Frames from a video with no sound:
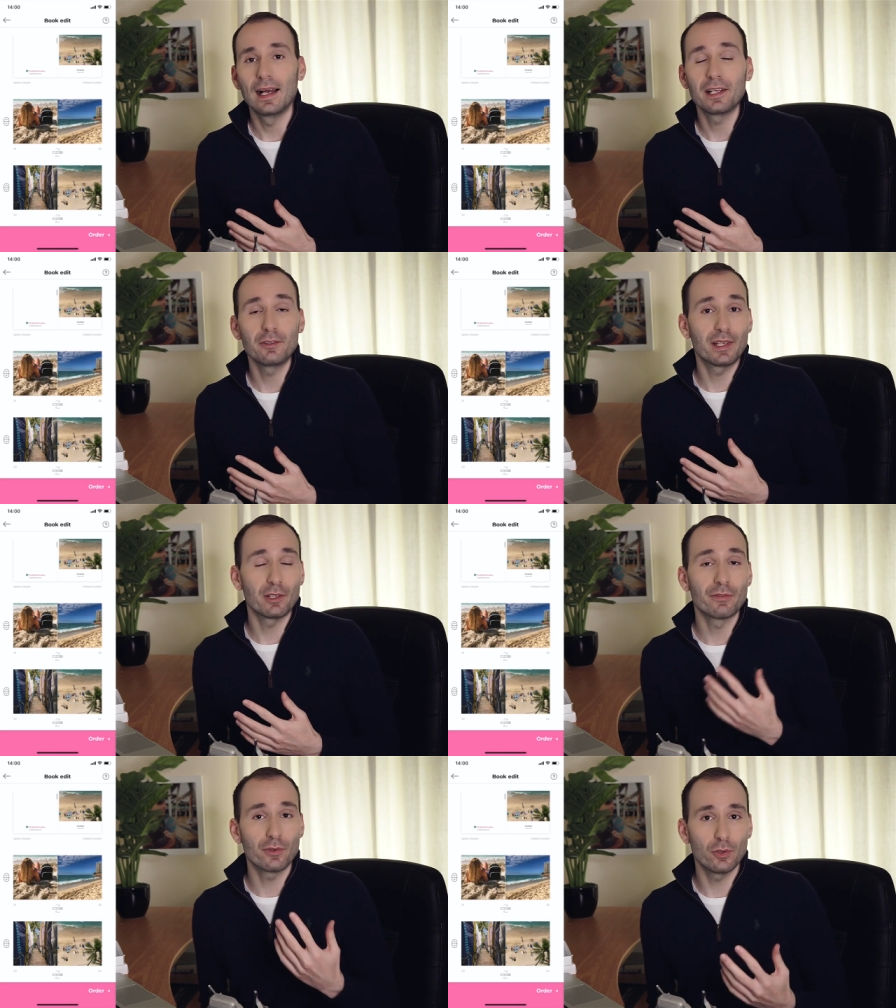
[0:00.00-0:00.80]
you can
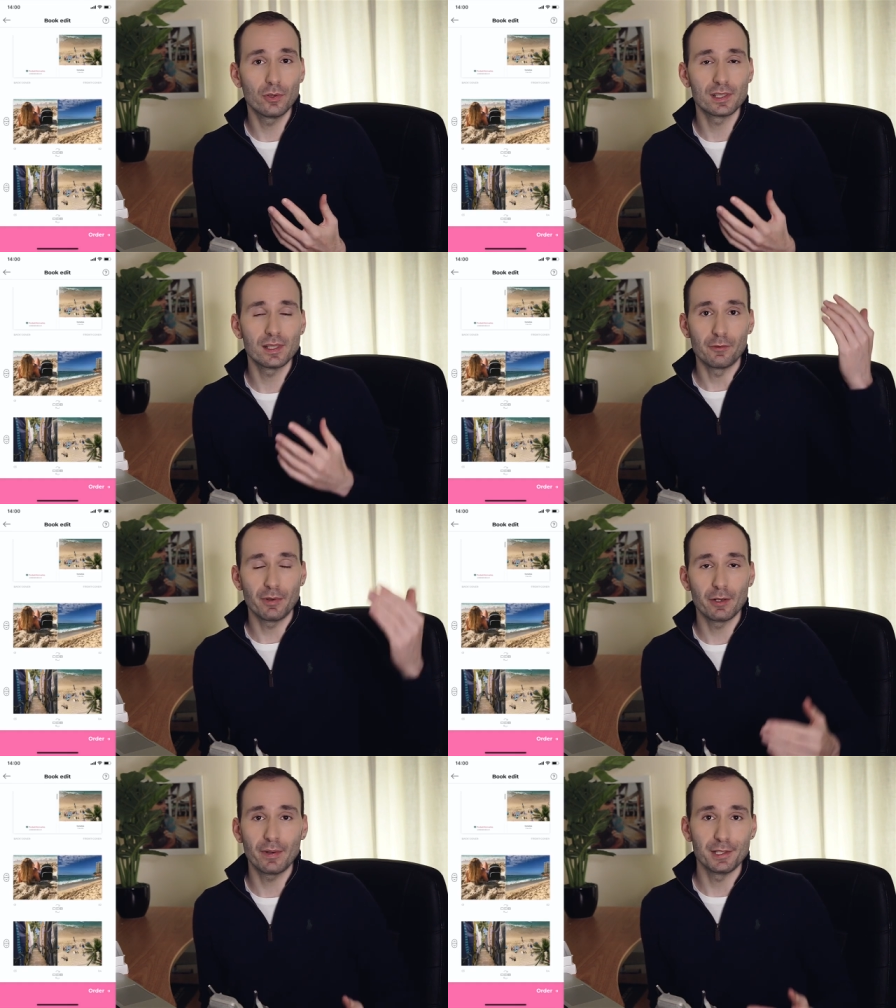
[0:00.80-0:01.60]
of course
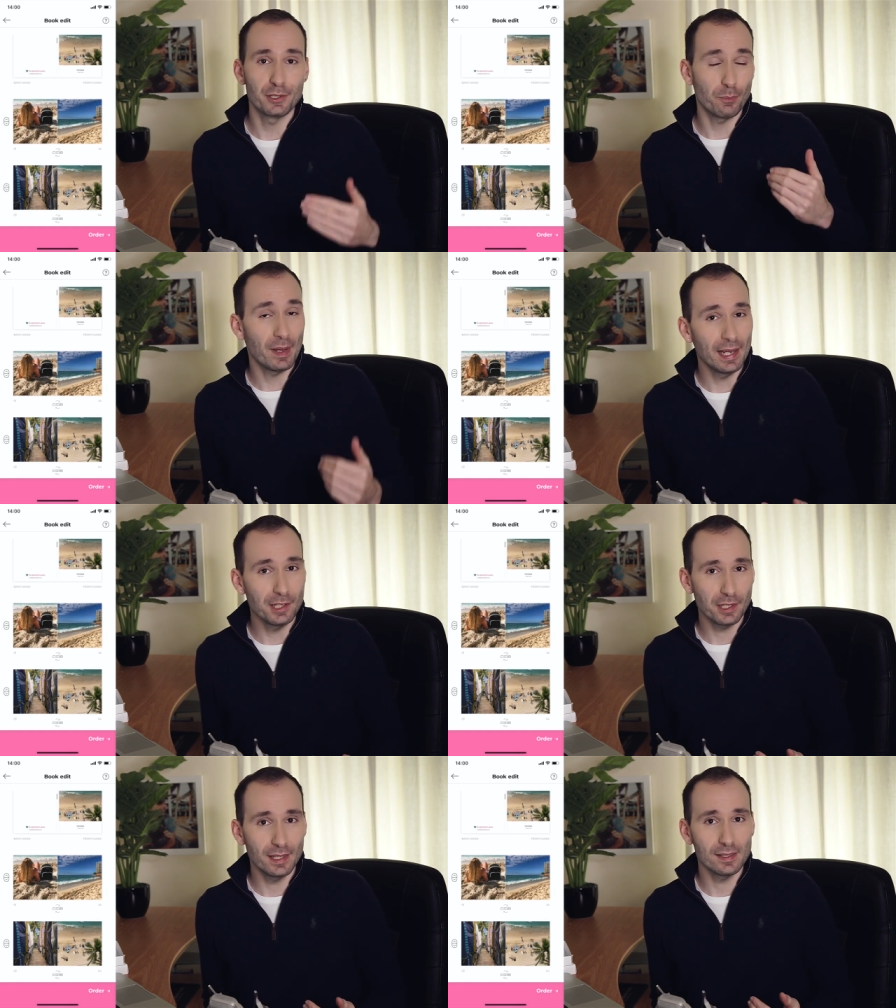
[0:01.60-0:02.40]
rearrange your
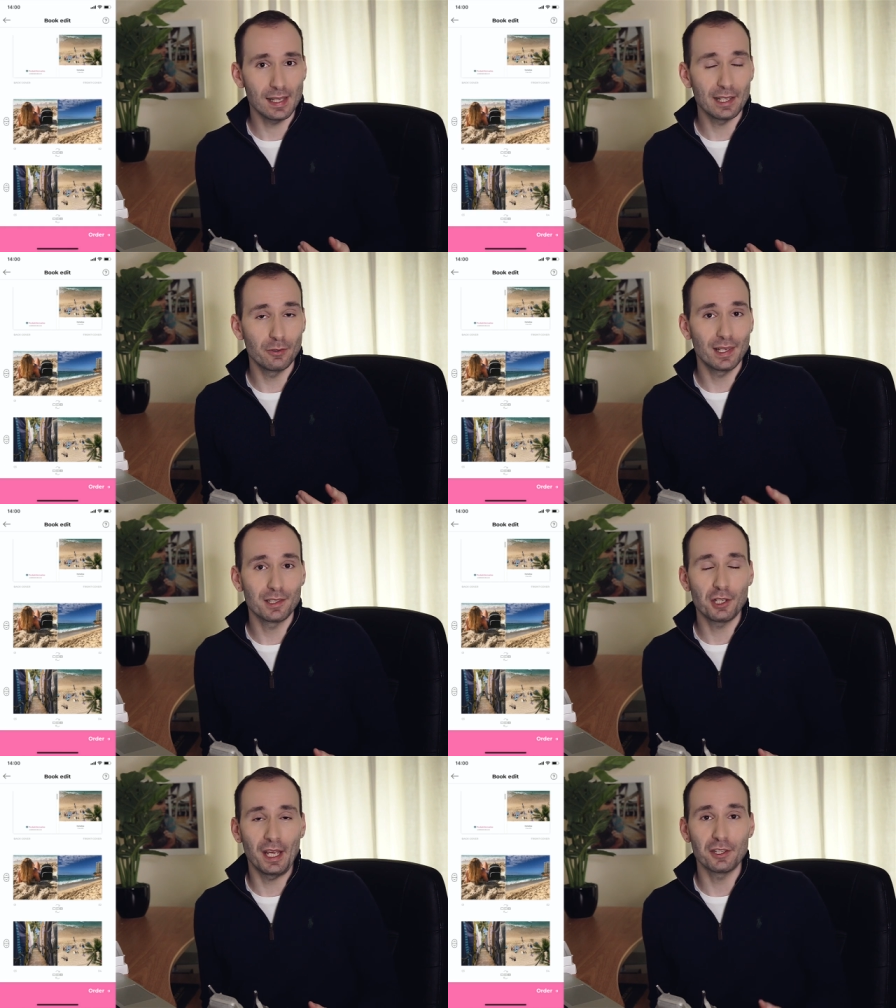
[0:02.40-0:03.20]
pages and you can
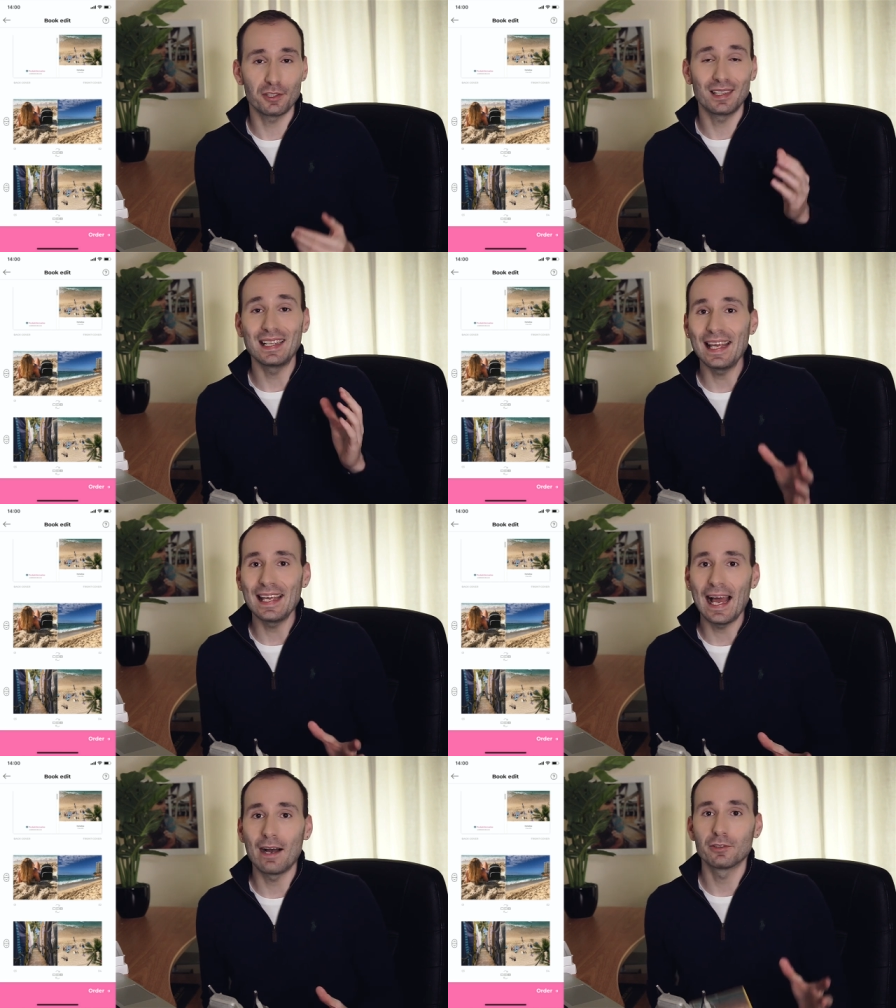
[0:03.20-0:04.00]
change the
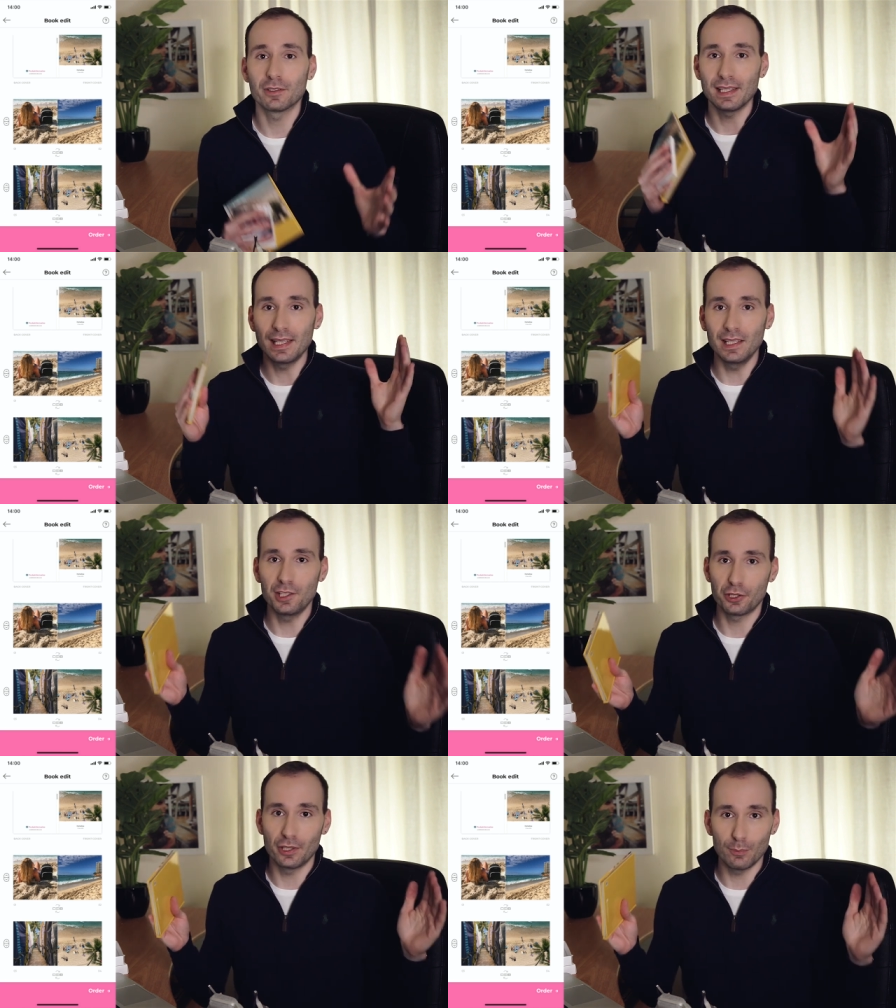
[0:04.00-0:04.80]
layout on
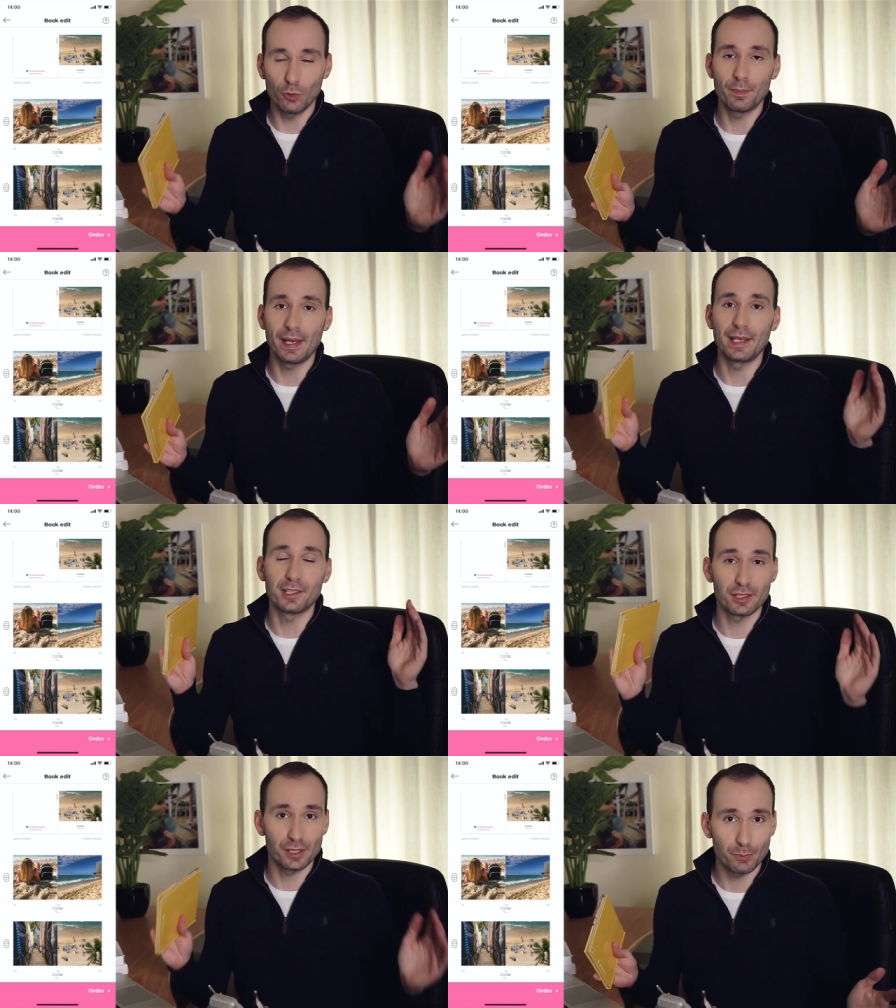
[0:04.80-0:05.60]
each double
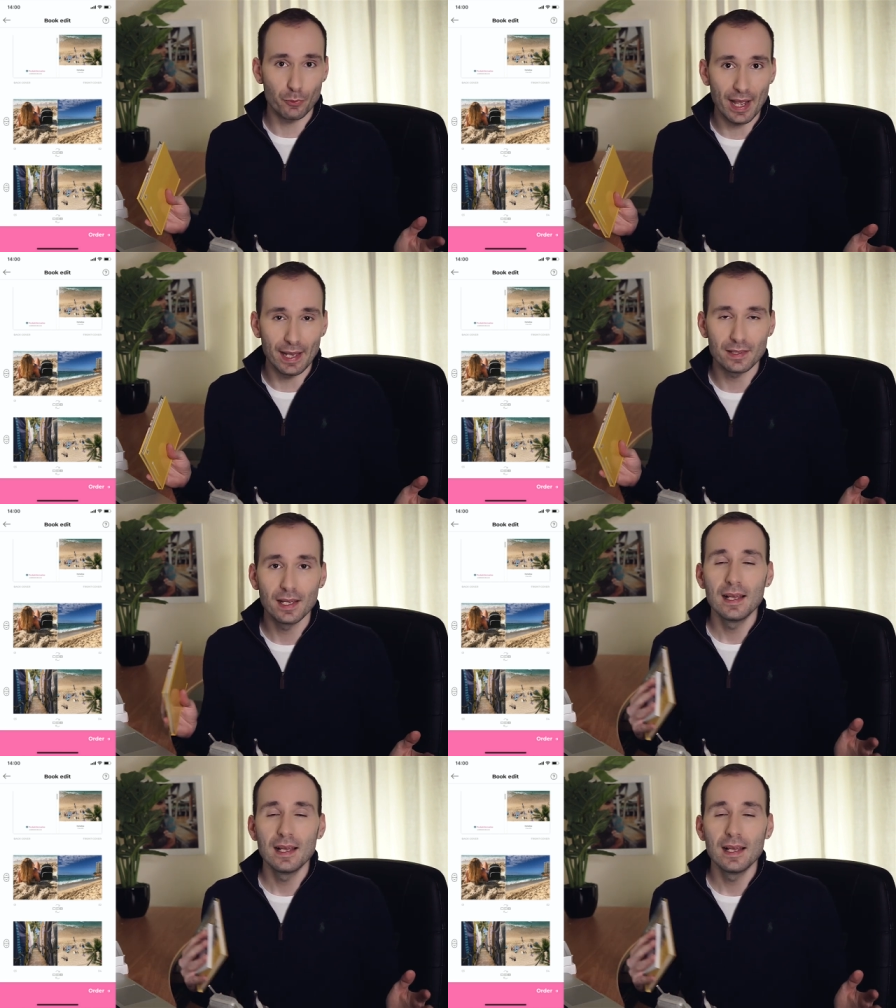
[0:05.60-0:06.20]
page spread.